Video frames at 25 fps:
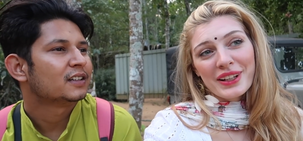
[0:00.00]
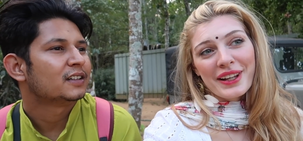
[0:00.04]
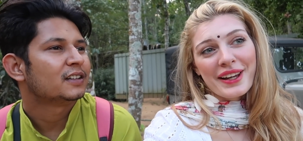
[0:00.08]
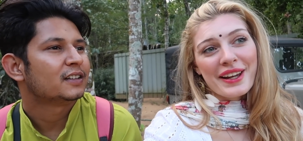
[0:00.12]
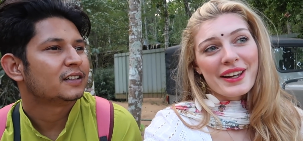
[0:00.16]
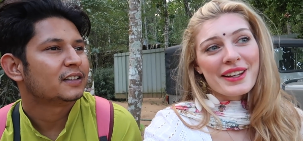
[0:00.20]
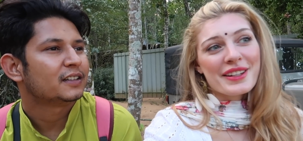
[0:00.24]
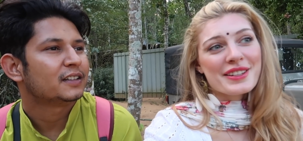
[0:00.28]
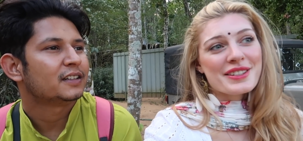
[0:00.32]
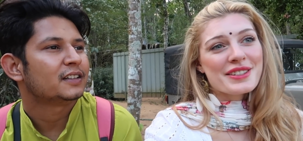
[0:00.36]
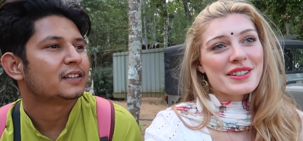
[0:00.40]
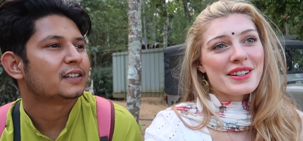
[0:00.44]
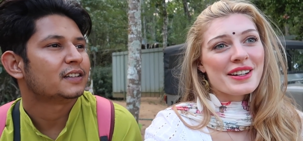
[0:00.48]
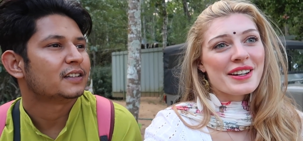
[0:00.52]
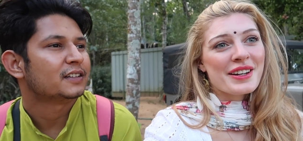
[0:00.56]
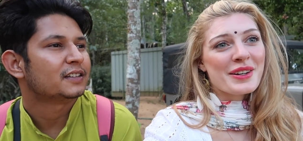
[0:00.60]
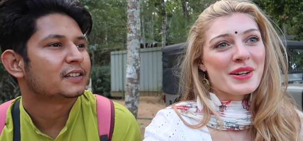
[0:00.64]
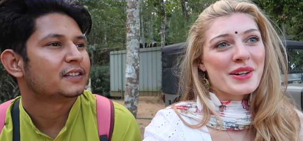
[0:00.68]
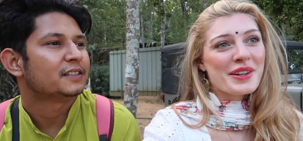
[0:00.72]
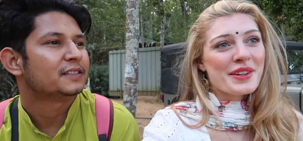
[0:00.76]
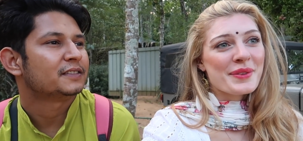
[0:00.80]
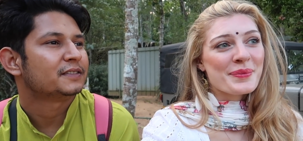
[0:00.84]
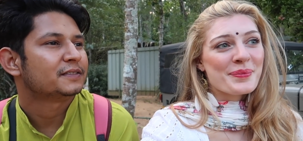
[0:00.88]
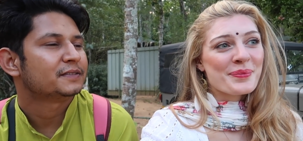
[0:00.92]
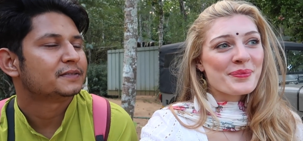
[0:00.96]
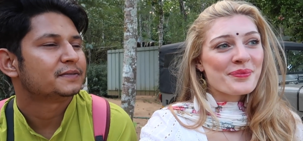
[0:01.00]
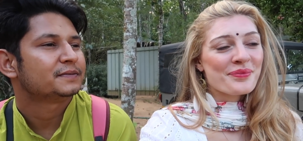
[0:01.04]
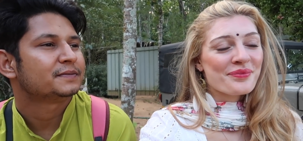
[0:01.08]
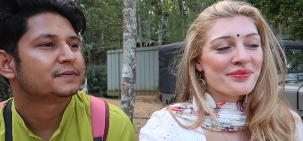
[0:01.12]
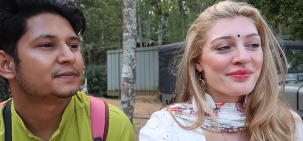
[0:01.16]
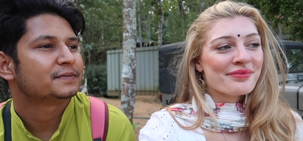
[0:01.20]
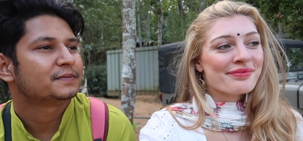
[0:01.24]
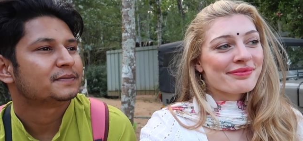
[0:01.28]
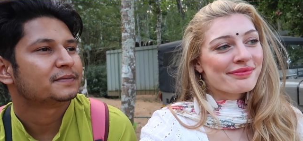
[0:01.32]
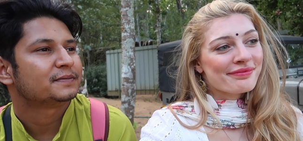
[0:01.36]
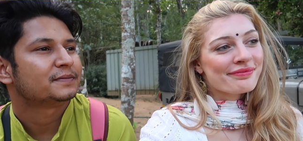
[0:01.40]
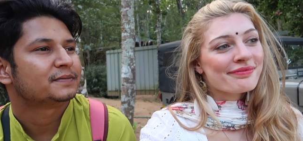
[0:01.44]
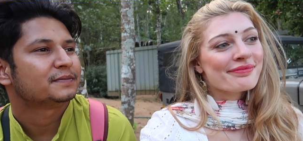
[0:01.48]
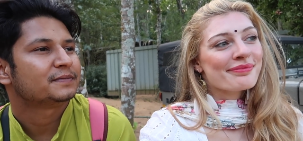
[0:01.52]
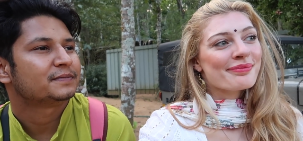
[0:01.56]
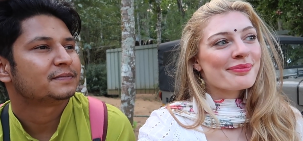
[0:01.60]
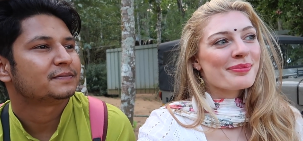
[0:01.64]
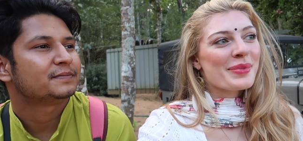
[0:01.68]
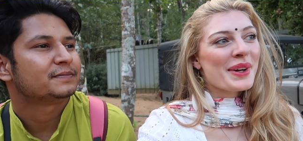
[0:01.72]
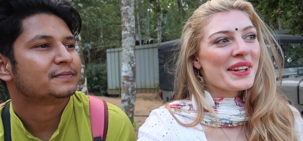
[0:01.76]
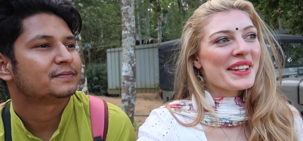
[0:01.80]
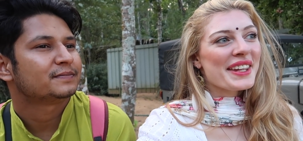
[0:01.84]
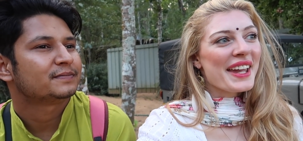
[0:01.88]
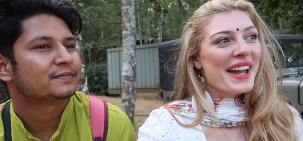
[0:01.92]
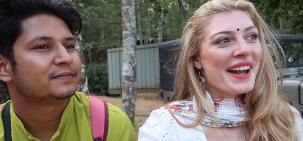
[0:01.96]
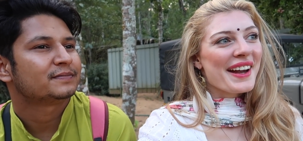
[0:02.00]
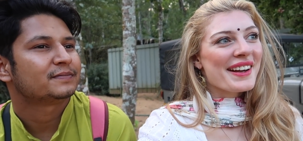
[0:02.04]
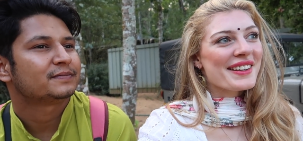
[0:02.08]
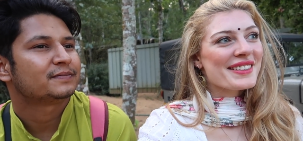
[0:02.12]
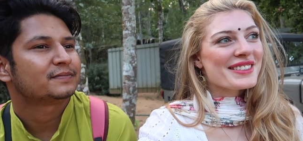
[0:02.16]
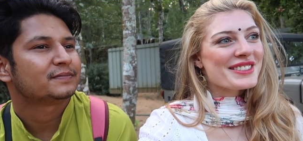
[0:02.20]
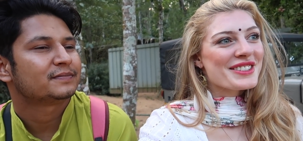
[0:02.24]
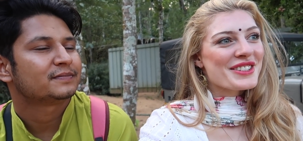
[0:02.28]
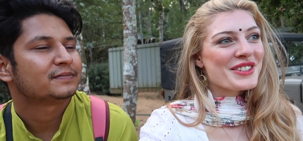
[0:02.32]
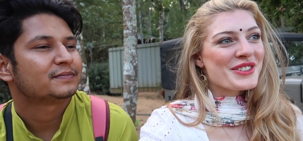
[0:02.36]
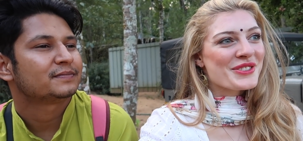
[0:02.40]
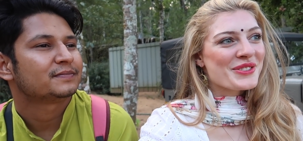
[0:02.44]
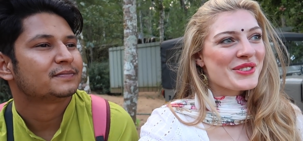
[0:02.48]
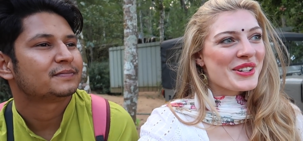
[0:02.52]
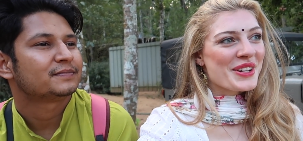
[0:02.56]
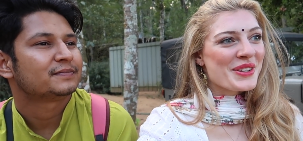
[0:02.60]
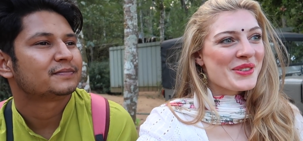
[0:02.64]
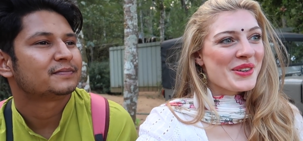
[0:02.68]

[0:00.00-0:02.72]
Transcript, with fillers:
Speaker 1: late. Yeah. Um, but yeah, so we